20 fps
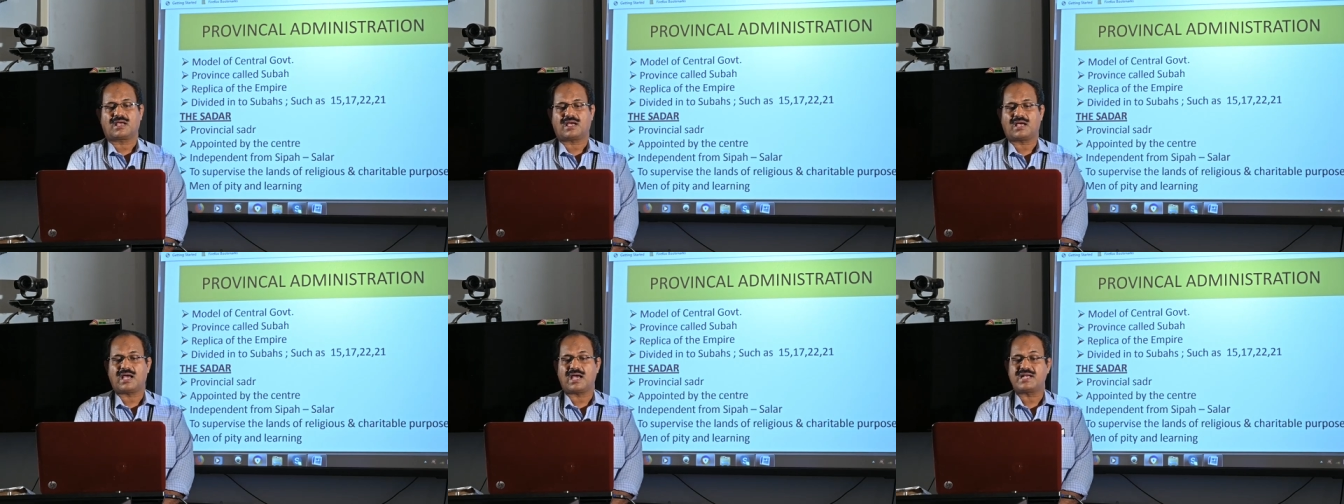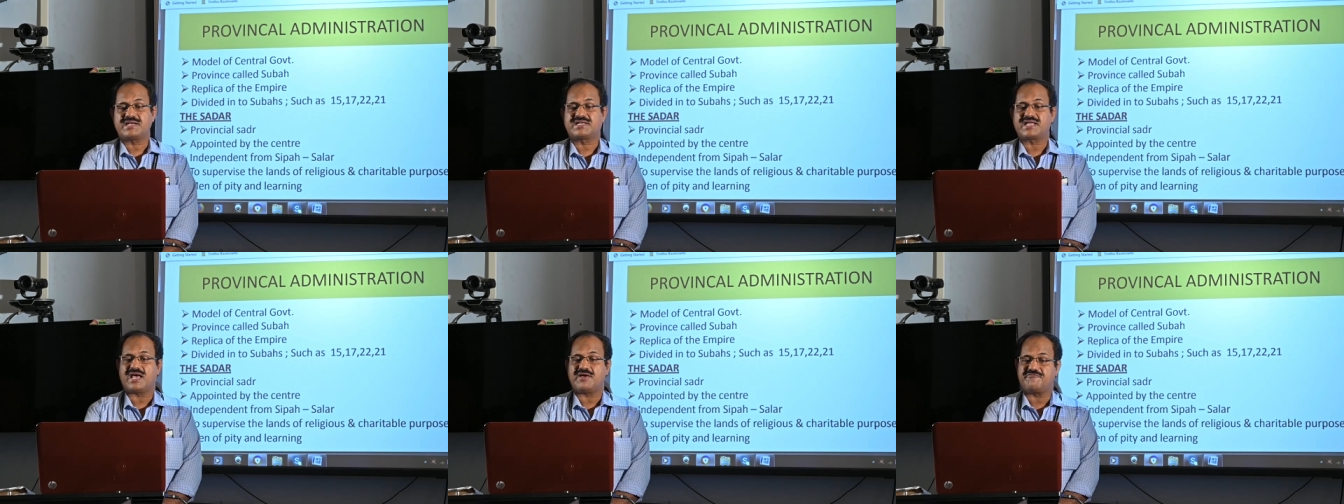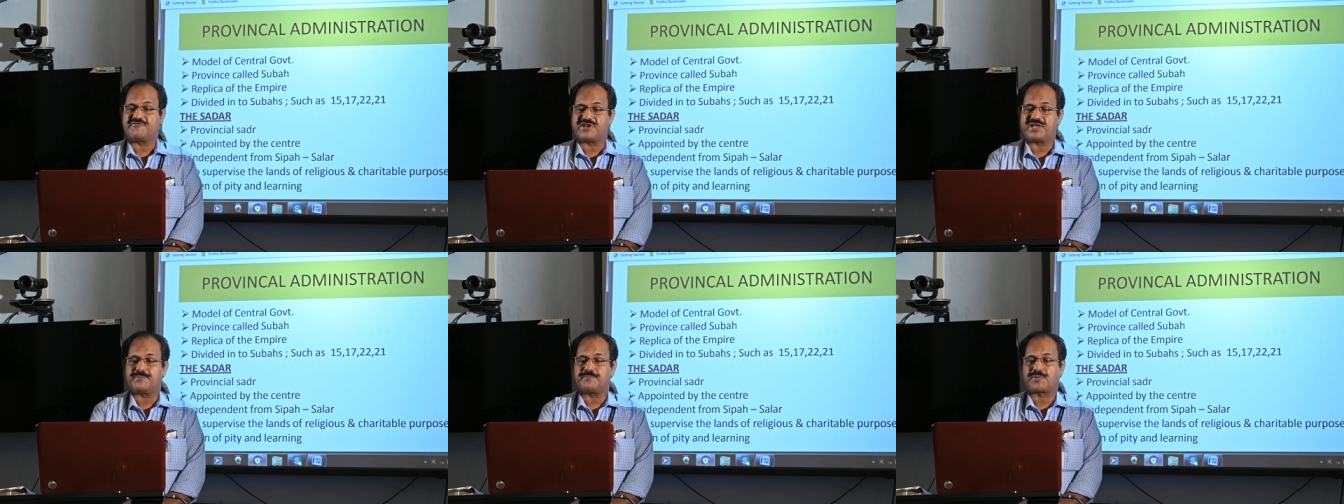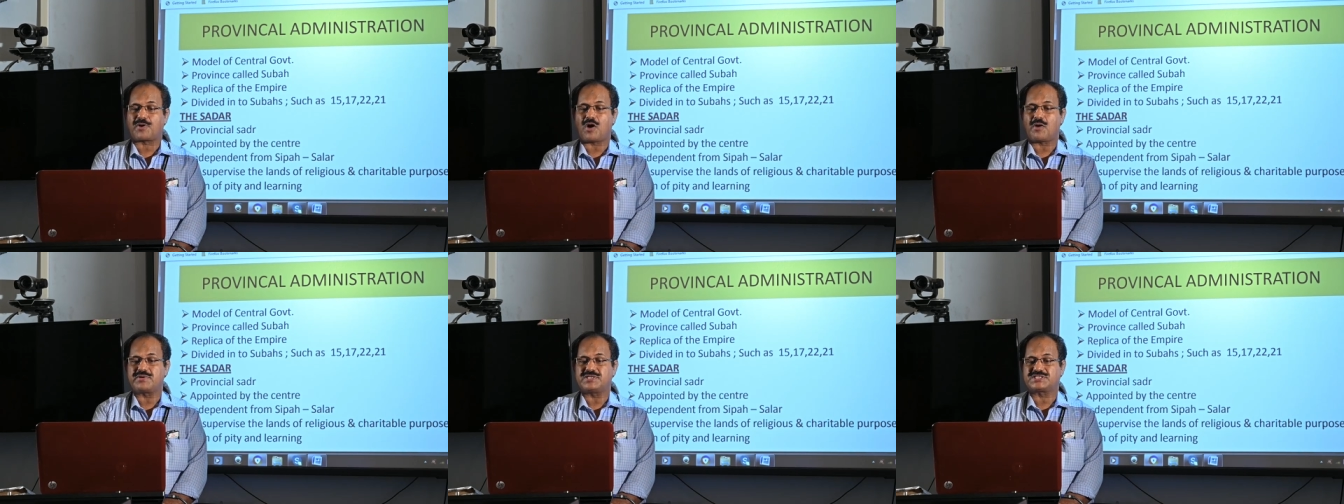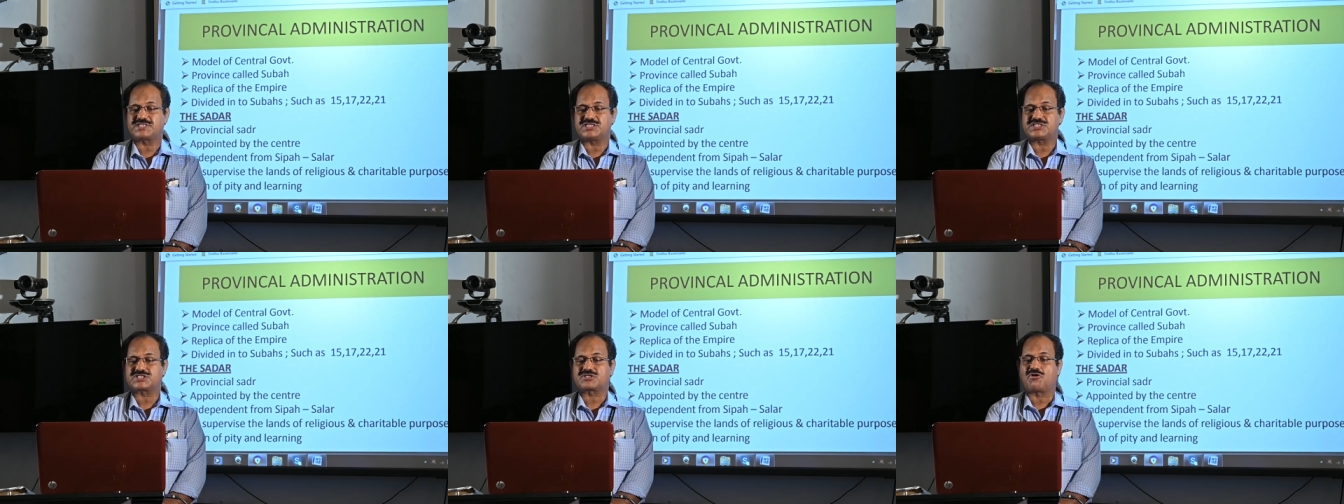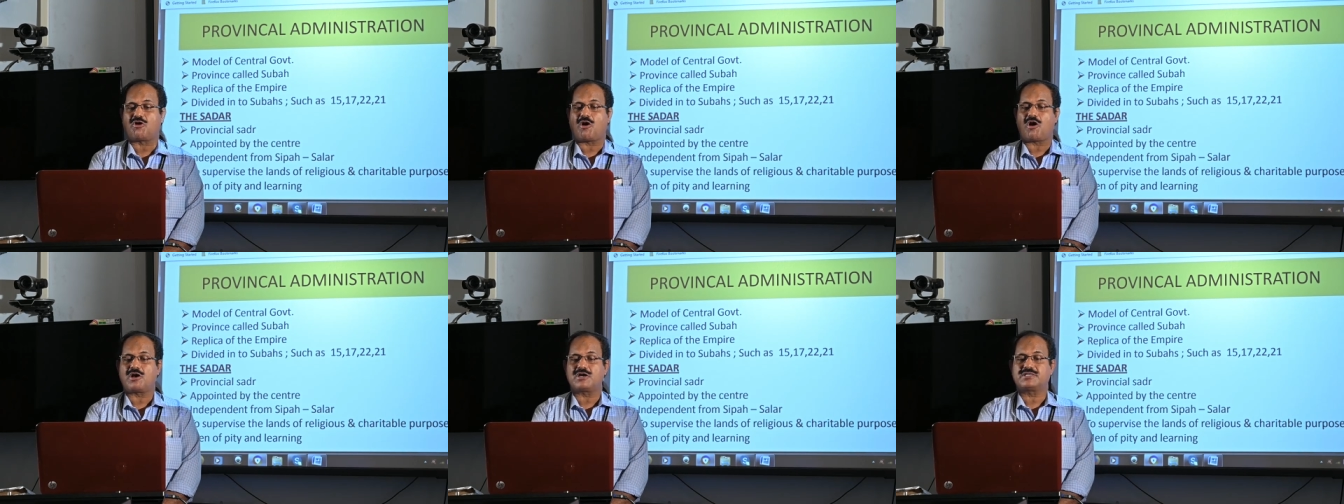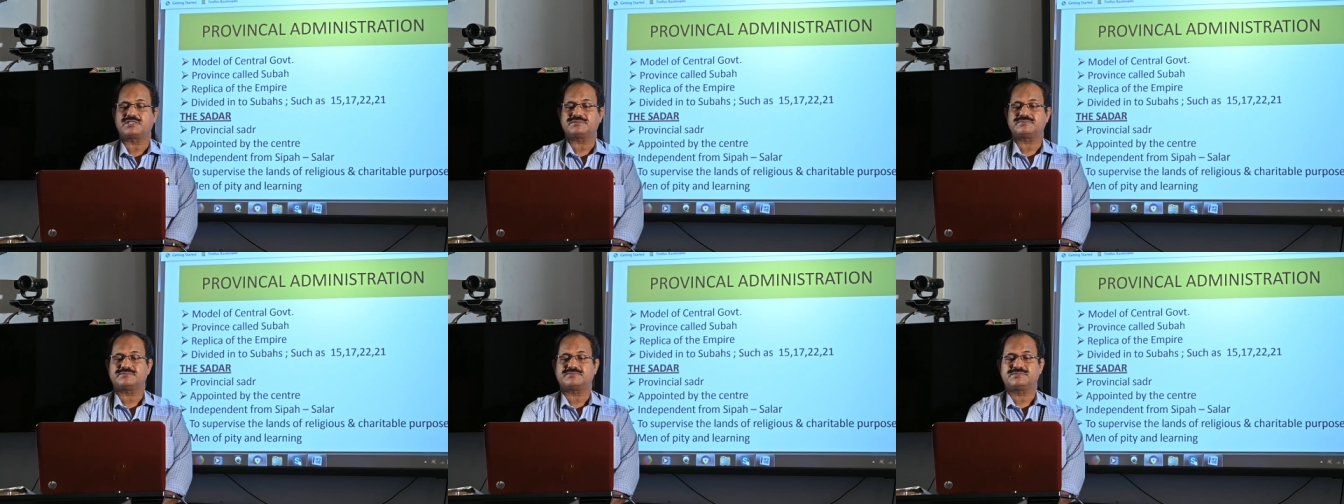and every province is
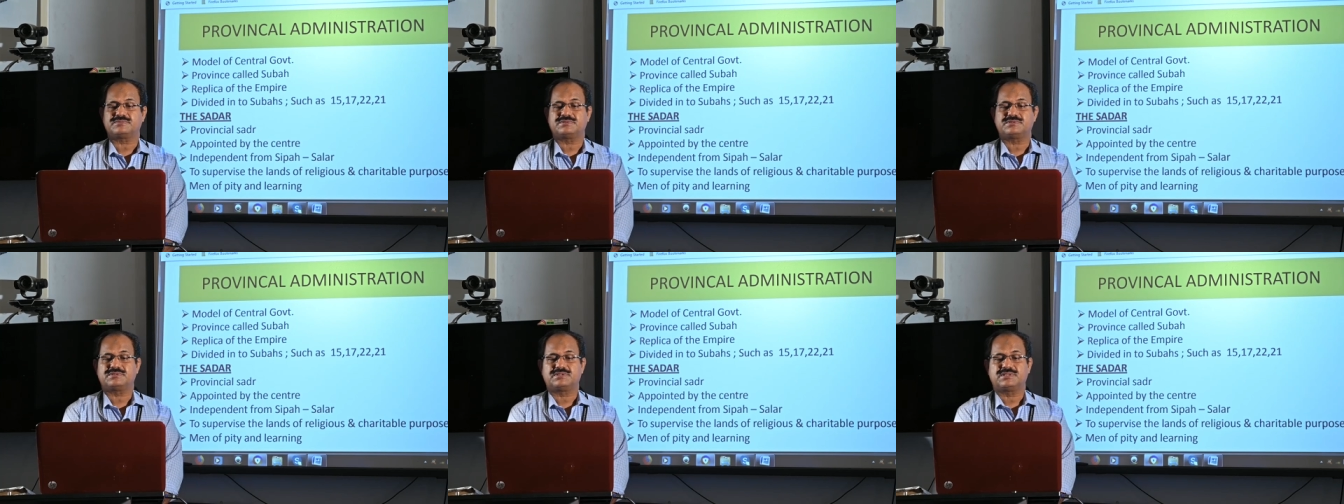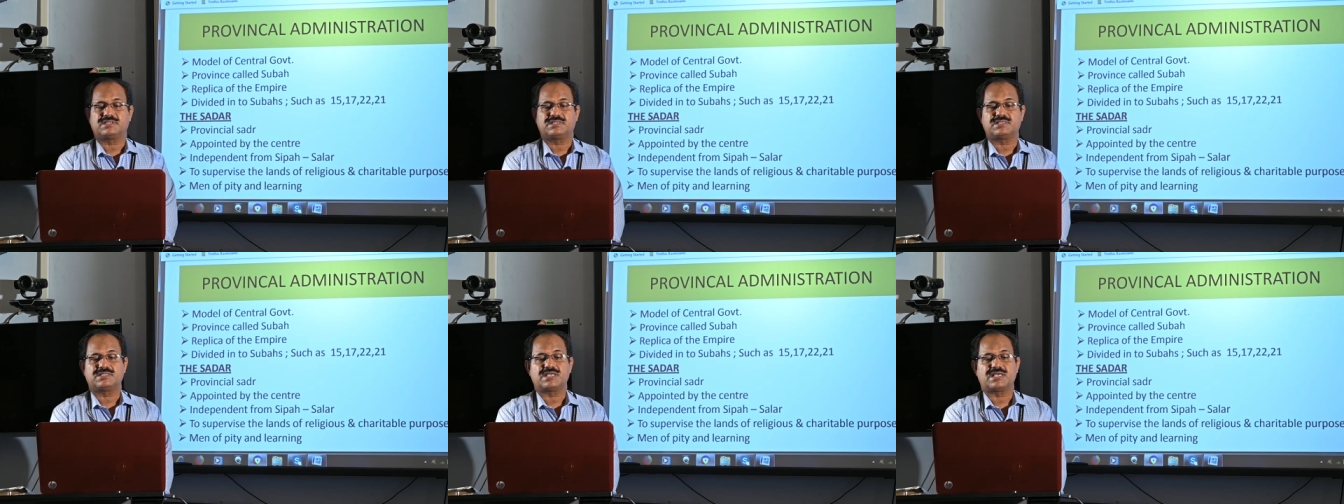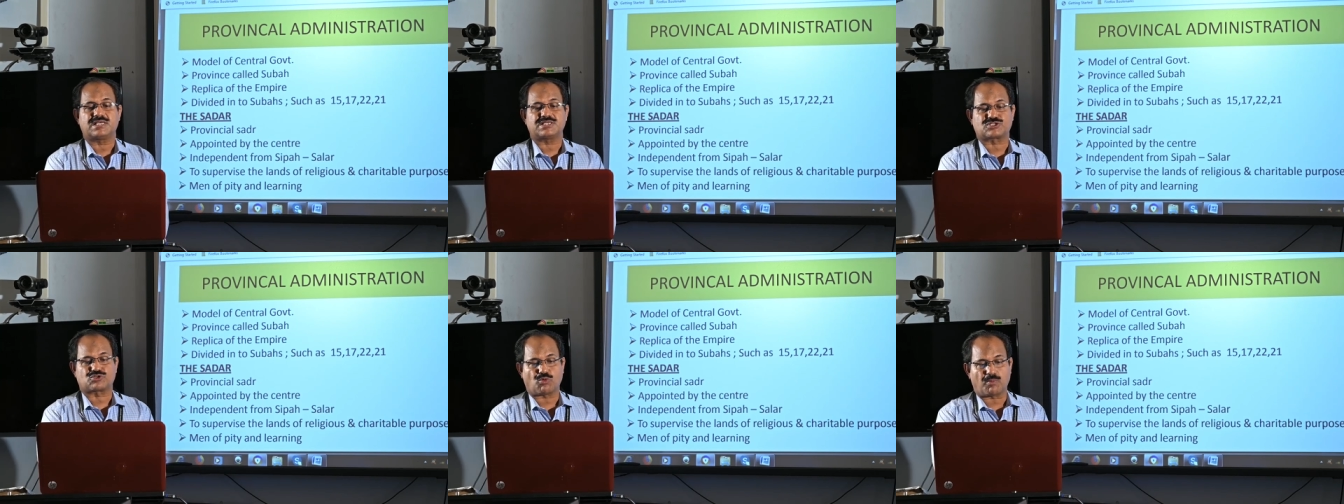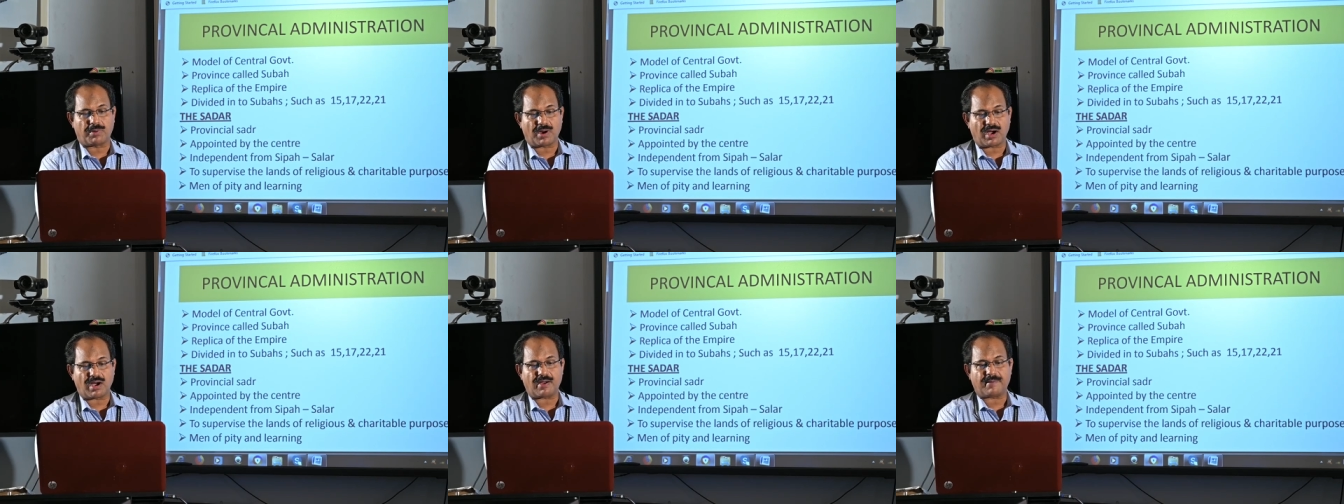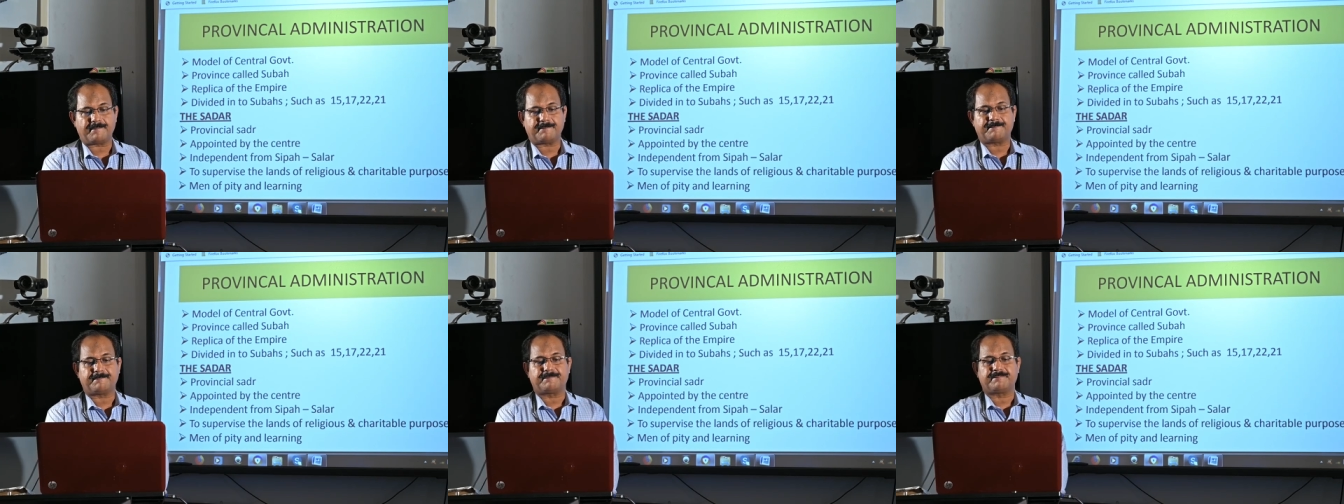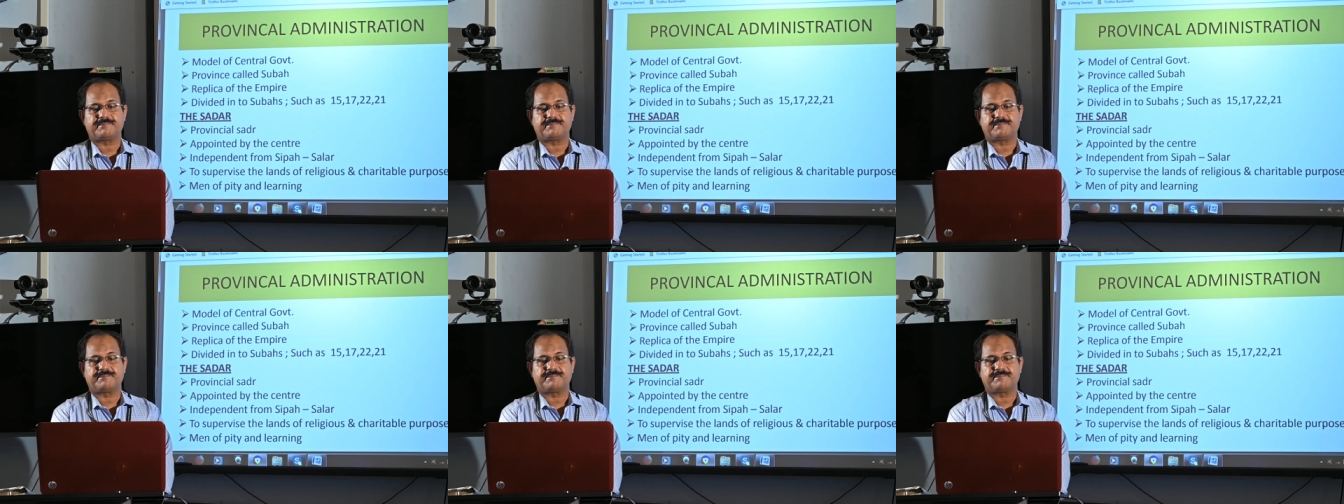called a Suba